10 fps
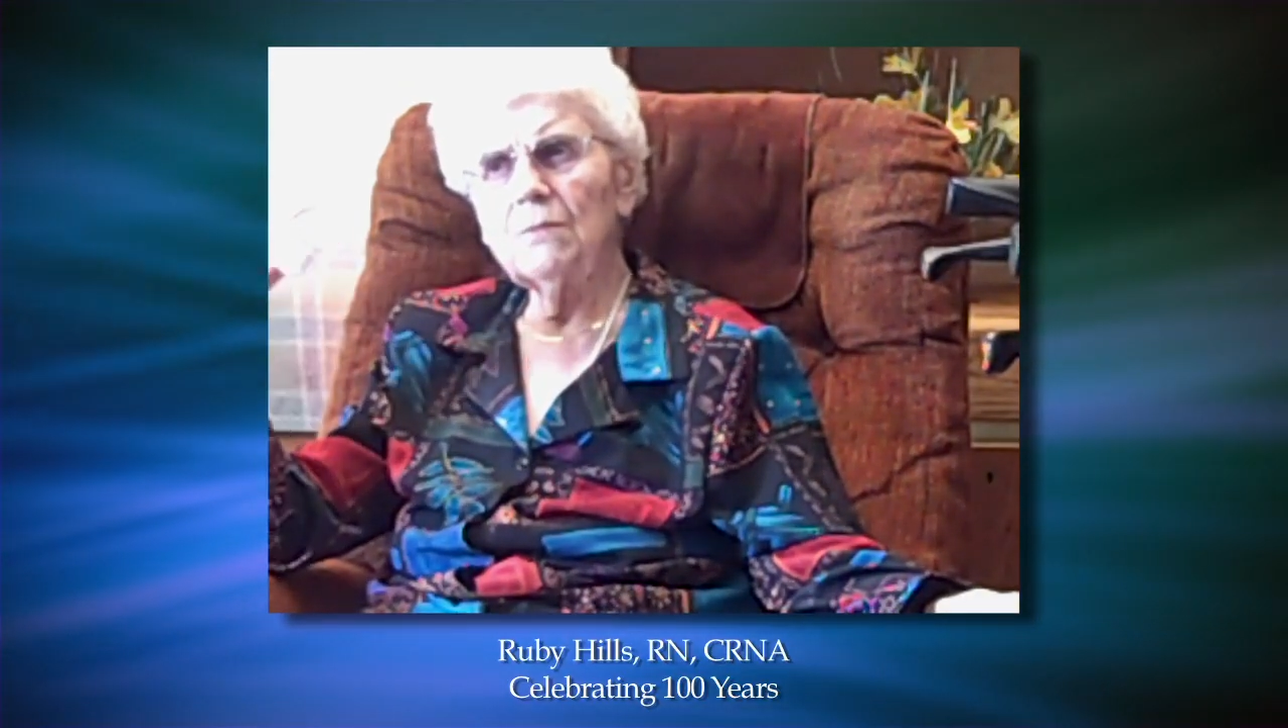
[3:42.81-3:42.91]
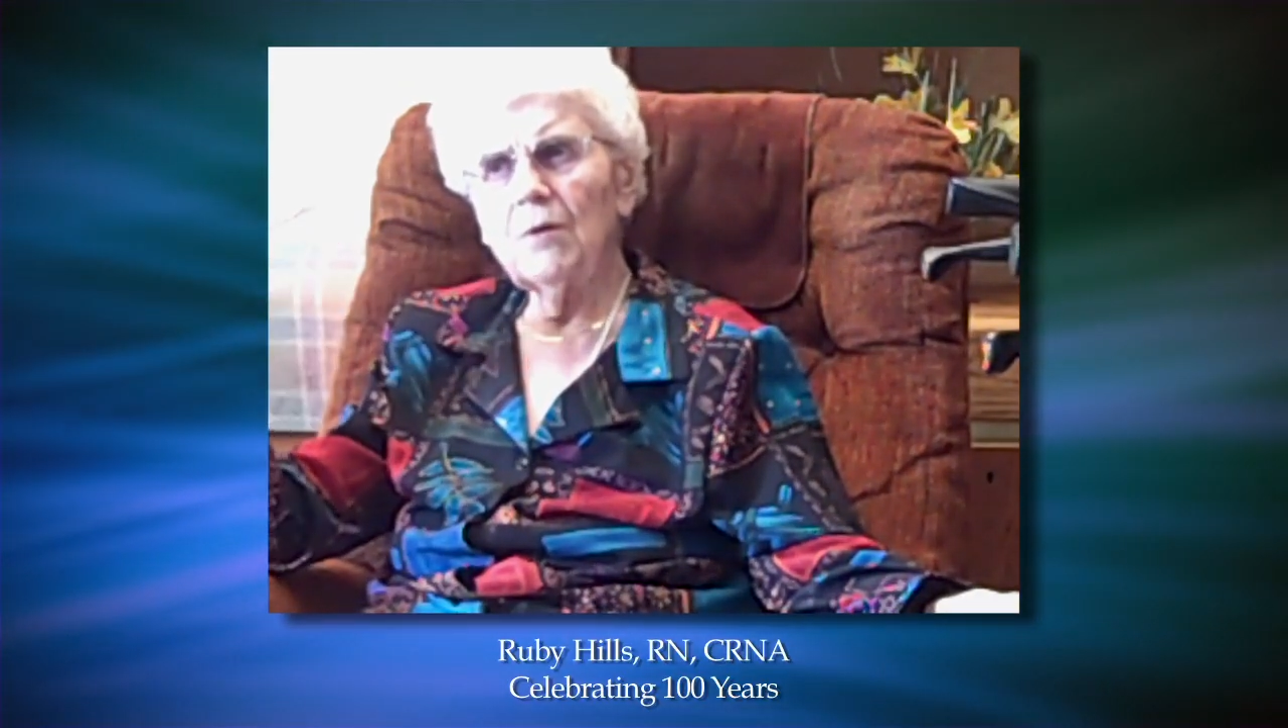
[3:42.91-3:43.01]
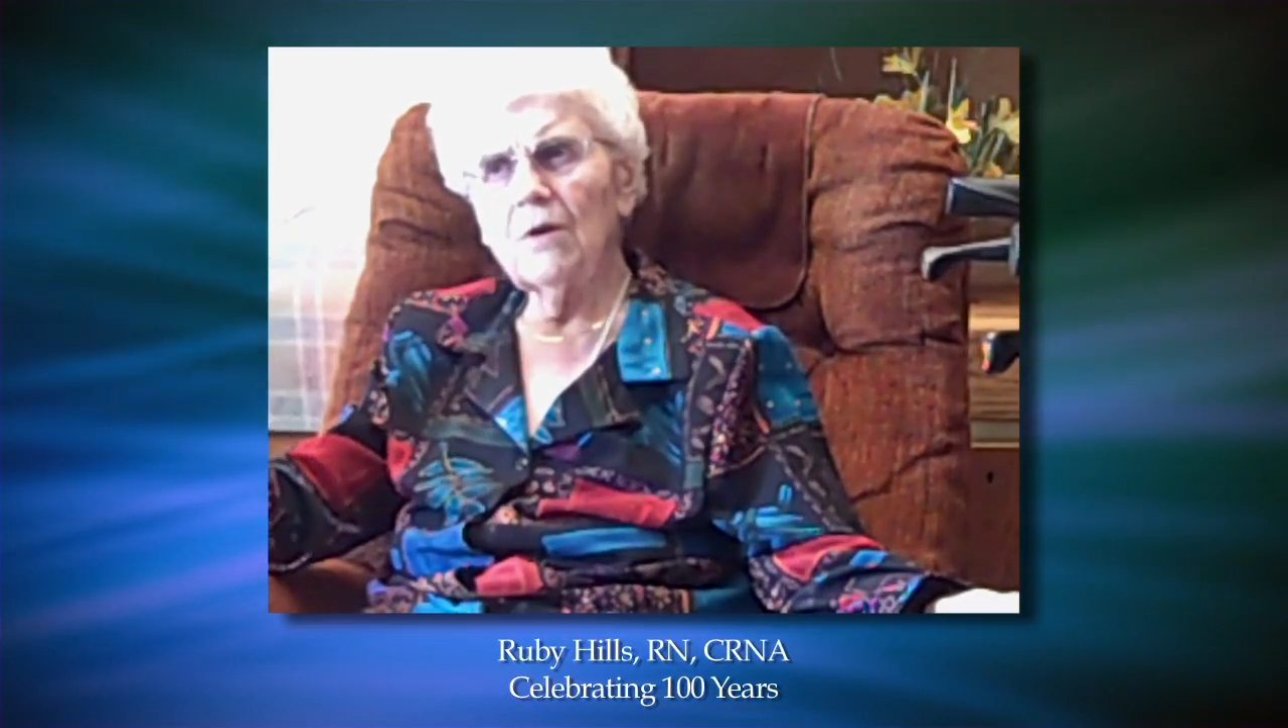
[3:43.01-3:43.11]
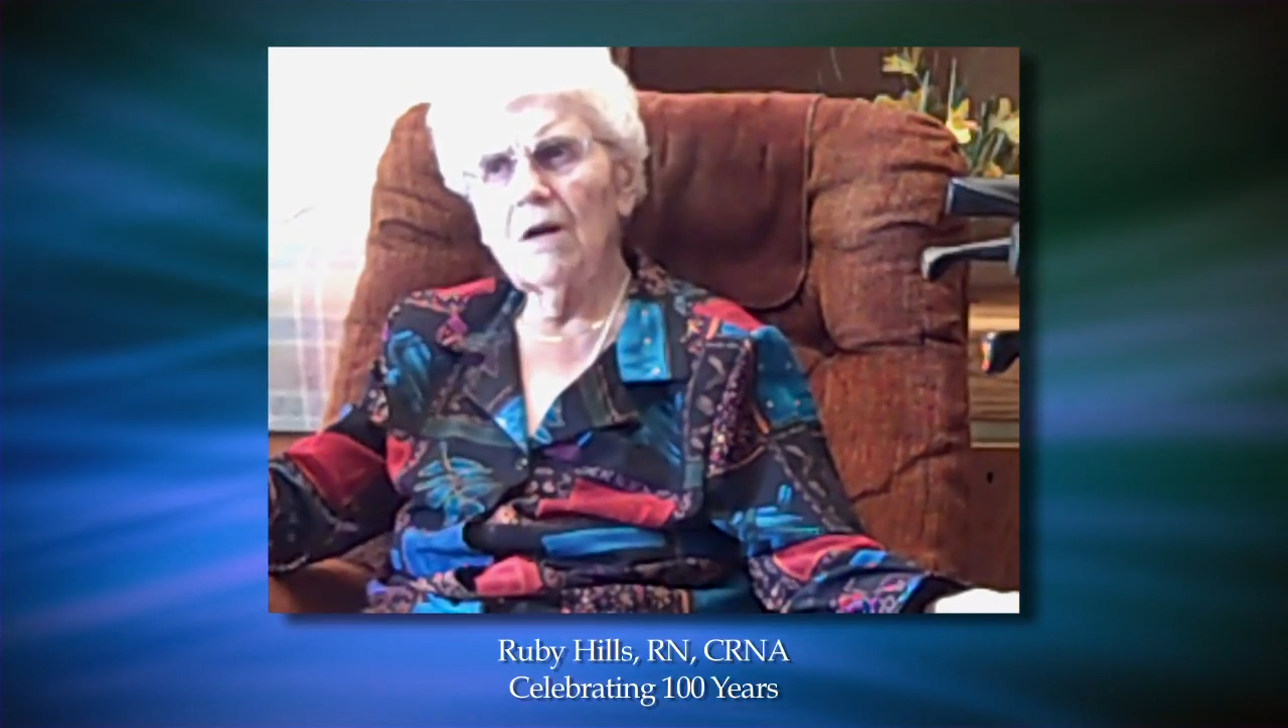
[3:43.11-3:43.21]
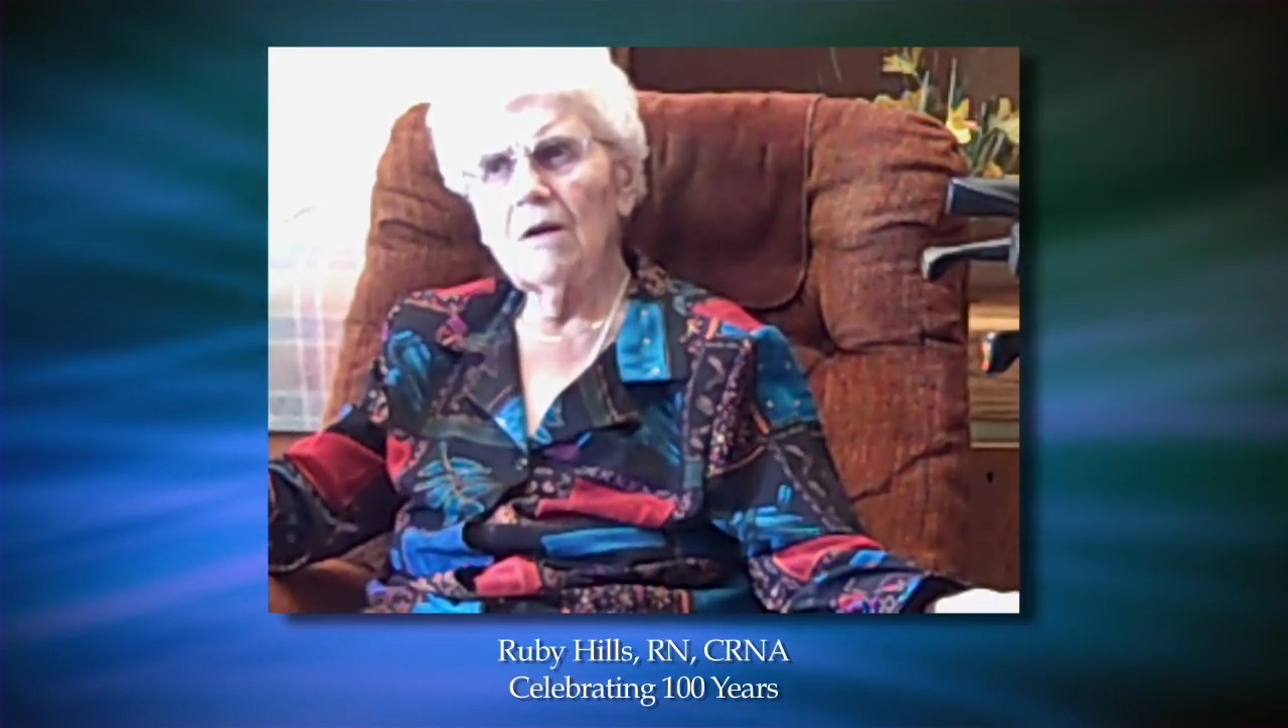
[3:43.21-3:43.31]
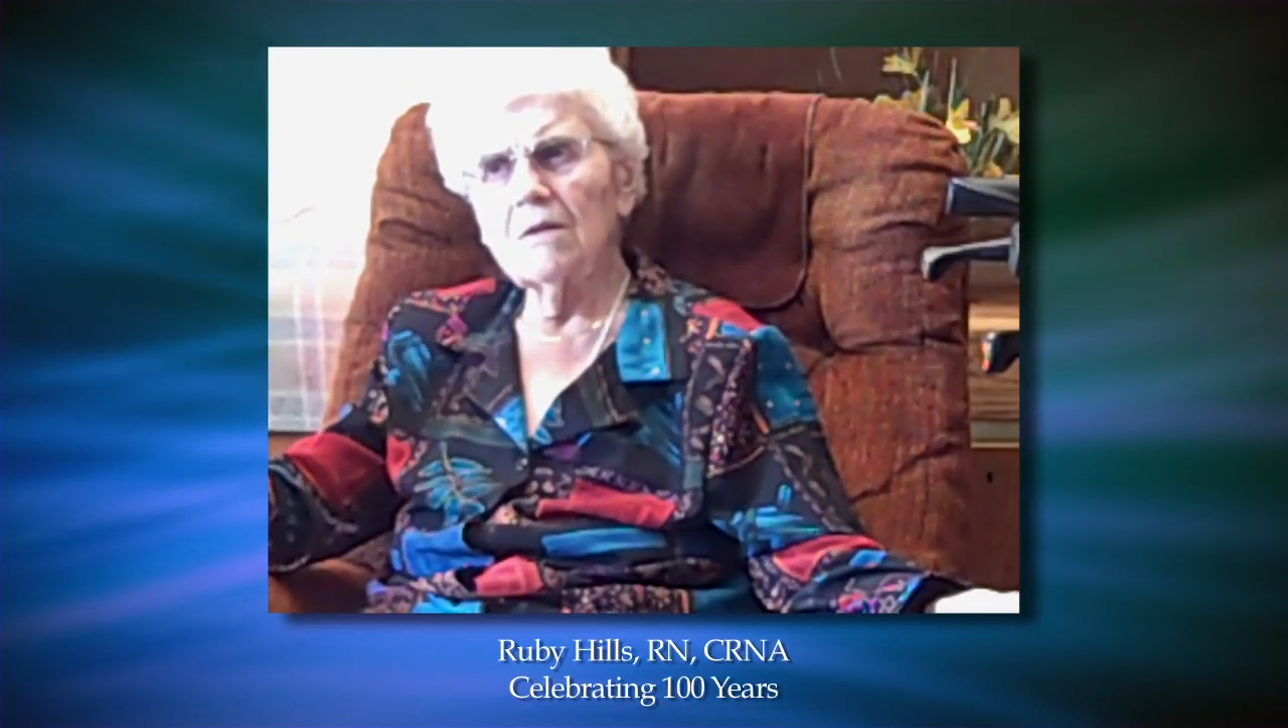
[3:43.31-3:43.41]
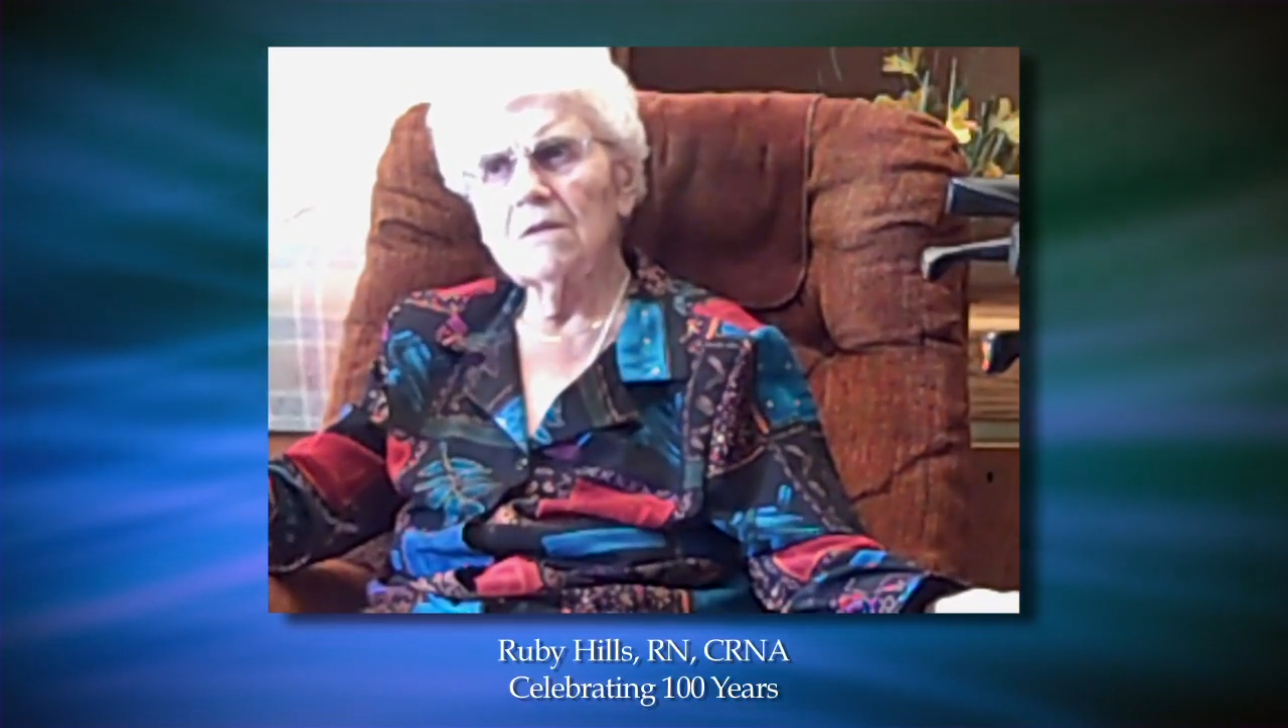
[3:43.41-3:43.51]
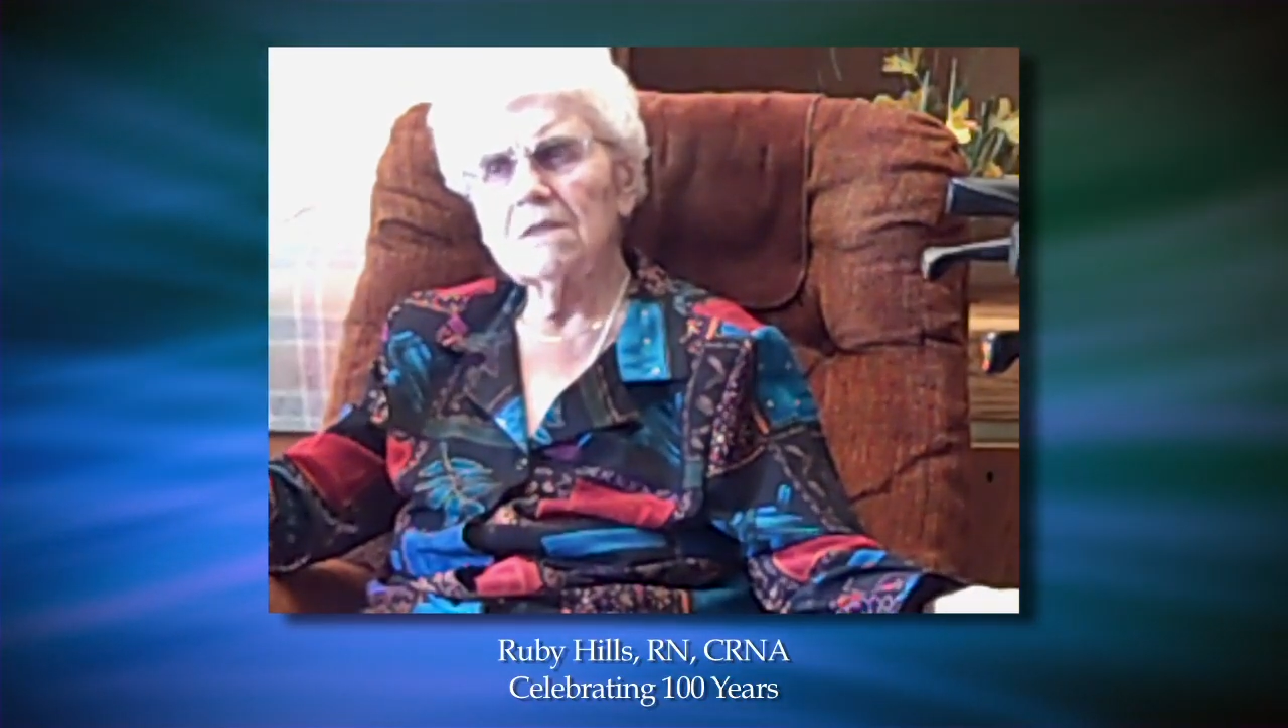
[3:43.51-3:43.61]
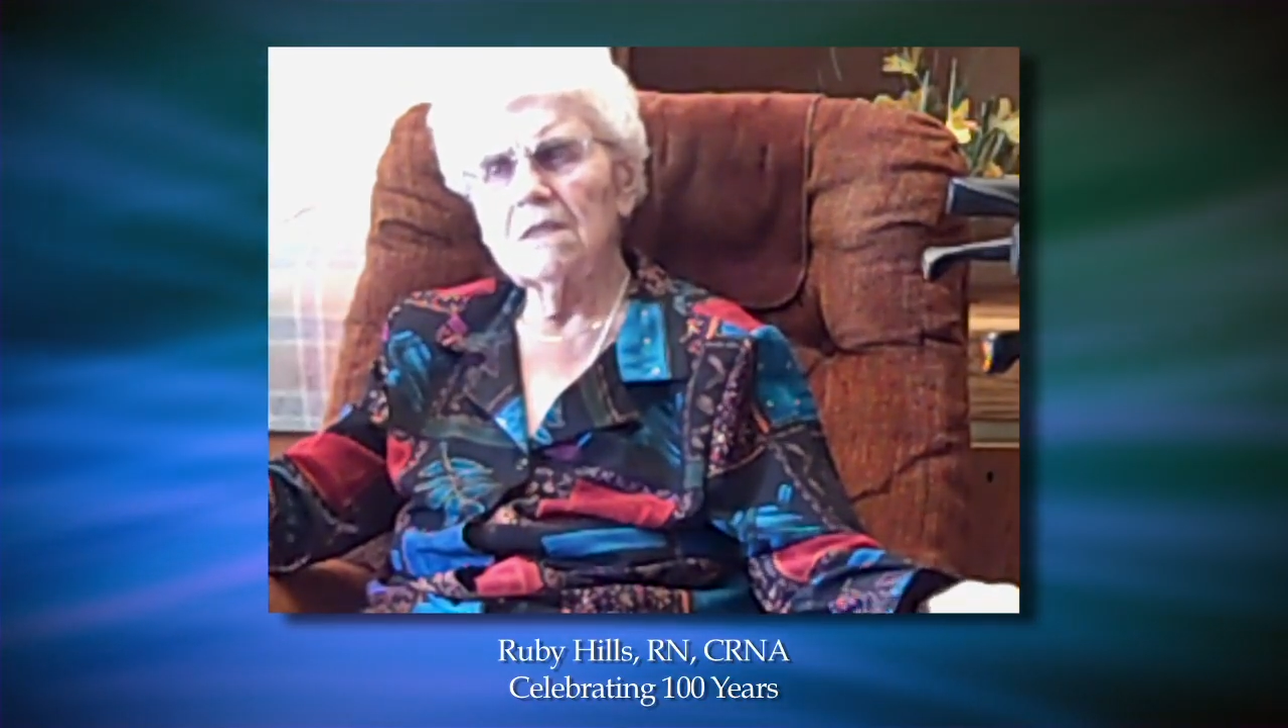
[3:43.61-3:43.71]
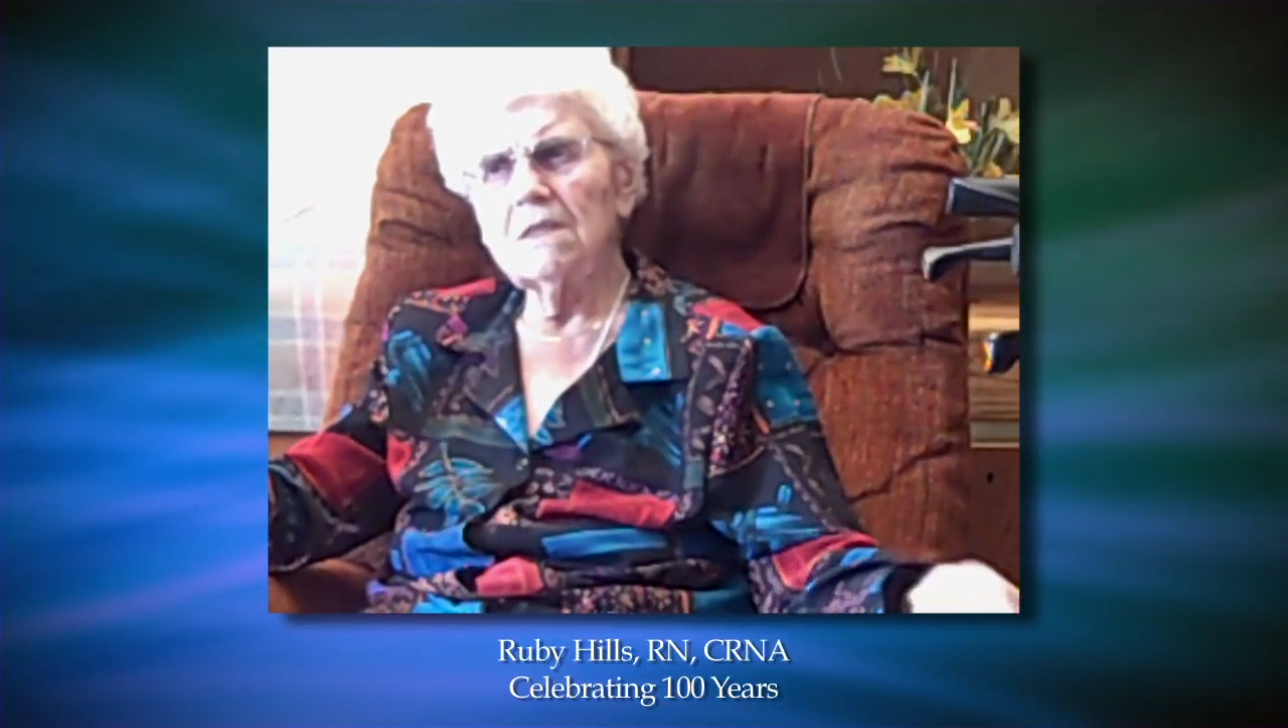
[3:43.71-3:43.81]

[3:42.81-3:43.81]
more hours